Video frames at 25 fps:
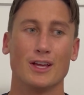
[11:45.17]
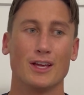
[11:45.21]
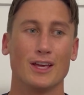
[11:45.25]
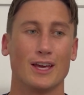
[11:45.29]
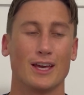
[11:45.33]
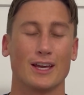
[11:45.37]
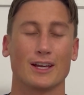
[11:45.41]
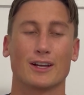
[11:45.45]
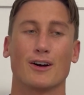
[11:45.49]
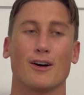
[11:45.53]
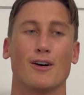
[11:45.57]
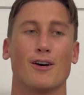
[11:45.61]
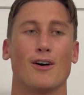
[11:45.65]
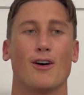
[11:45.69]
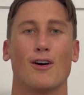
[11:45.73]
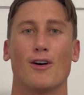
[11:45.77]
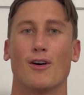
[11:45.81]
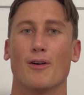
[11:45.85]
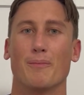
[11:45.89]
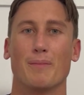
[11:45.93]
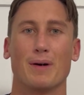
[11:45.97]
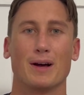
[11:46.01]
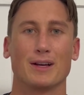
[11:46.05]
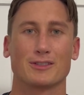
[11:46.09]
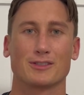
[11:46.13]
it got all
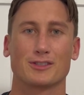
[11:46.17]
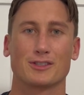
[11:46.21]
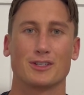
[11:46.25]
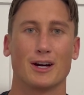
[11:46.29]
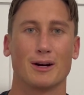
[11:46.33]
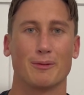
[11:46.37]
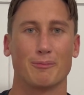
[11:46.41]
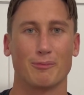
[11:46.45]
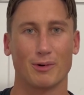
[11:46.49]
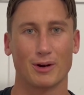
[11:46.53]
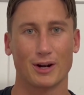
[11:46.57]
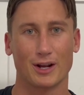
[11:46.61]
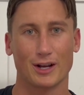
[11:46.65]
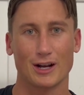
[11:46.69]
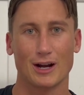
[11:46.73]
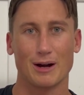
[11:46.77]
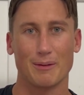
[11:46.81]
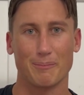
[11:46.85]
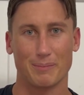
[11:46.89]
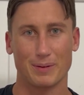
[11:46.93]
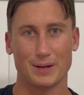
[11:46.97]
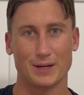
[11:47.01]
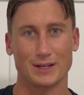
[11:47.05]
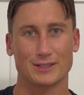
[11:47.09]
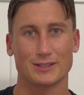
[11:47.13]
messed up when I
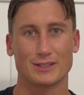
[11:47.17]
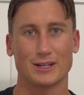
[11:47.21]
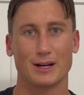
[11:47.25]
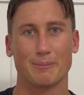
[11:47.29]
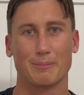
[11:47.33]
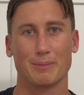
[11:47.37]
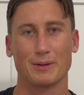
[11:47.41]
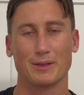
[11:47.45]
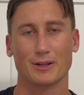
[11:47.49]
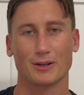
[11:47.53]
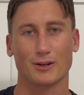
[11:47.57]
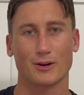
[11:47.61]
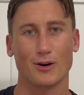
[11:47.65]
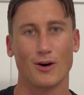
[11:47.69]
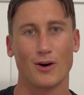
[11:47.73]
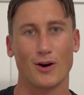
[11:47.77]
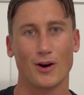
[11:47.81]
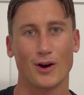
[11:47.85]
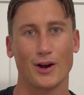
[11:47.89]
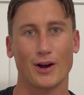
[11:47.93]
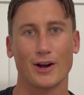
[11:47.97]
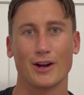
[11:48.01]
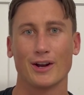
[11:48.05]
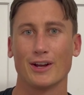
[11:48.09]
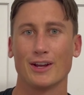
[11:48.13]
got picked up in the
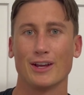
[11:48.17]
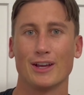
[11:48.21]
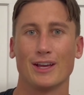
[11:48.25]
car.